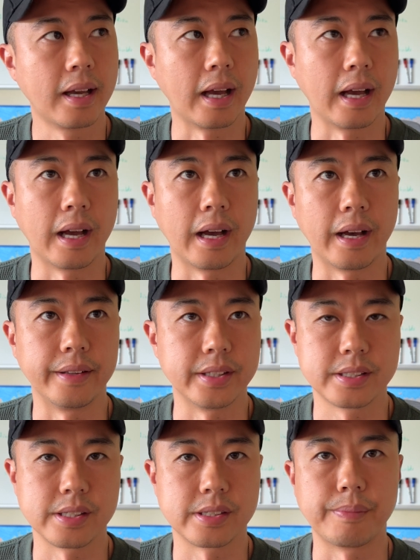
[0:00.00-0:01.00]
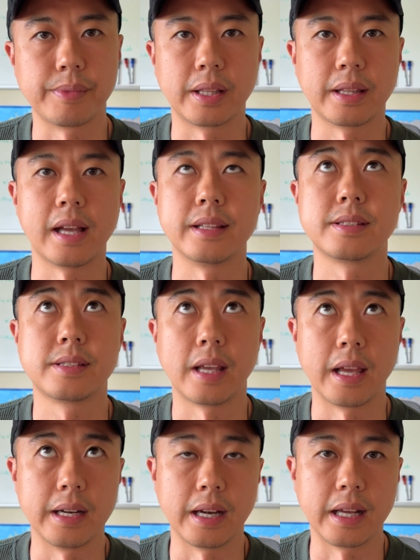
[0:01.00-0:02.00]
This is something that's
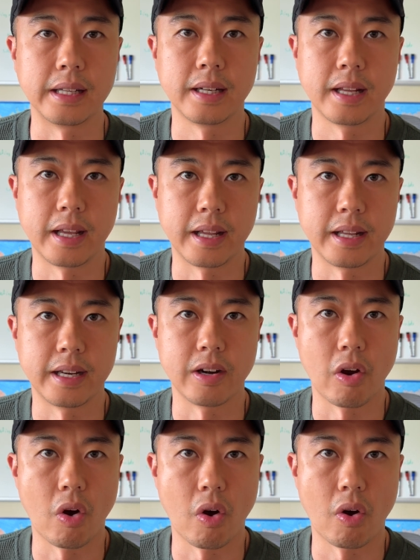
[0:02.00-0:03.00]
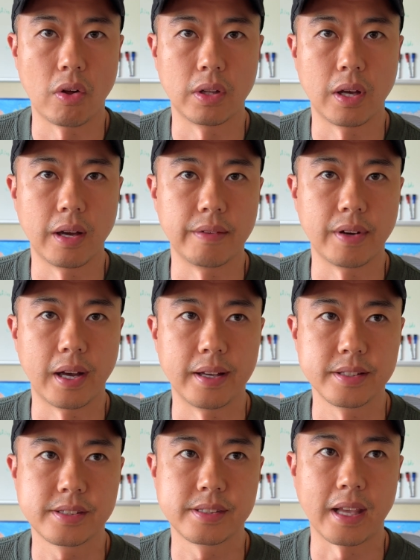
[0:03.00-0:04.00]
innate in all of
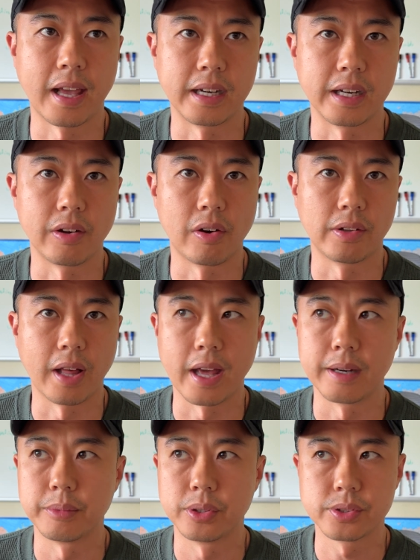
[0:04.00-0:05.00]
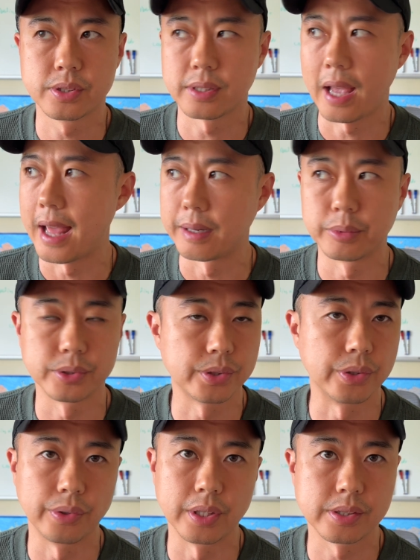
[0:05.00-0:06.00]
us and in all animals. Animals
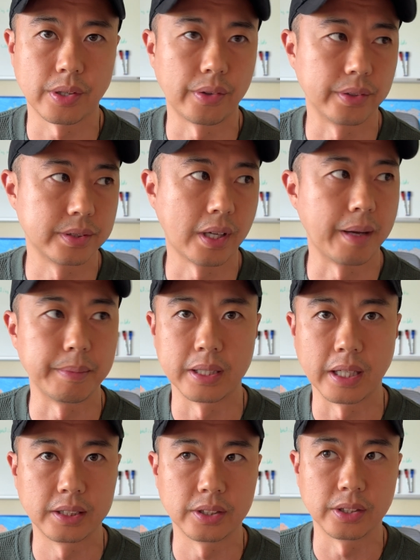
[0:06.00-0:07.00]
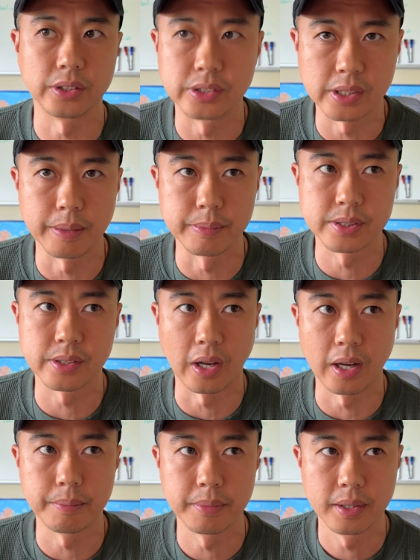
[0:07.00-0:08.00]
do this all the time in nature. You see them
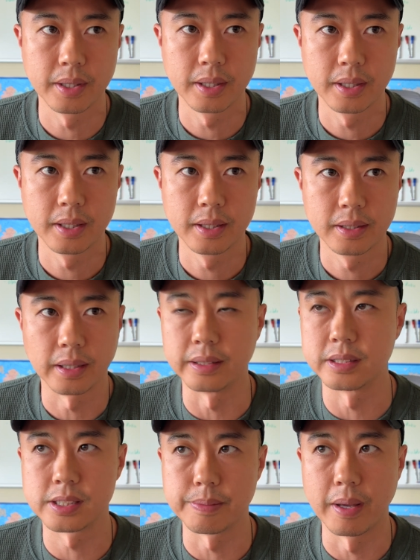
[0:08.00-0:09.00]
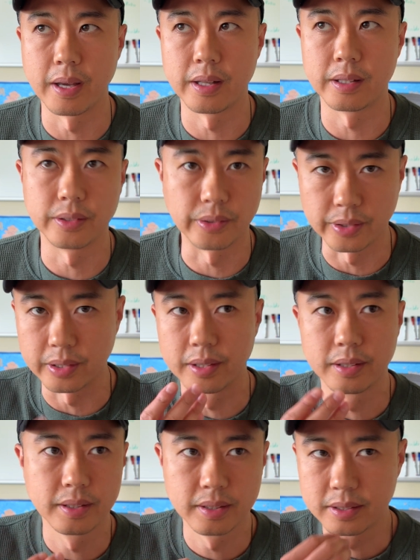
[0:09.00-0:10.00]
stop and smell or
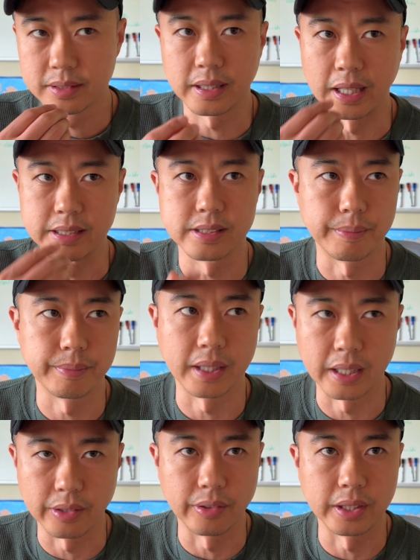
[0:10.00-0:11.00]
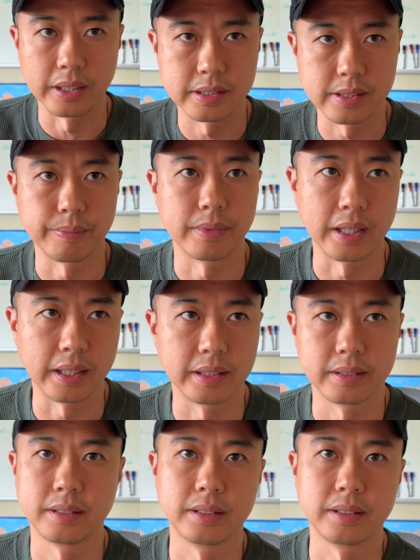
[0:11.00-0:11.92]
taste something or eat something,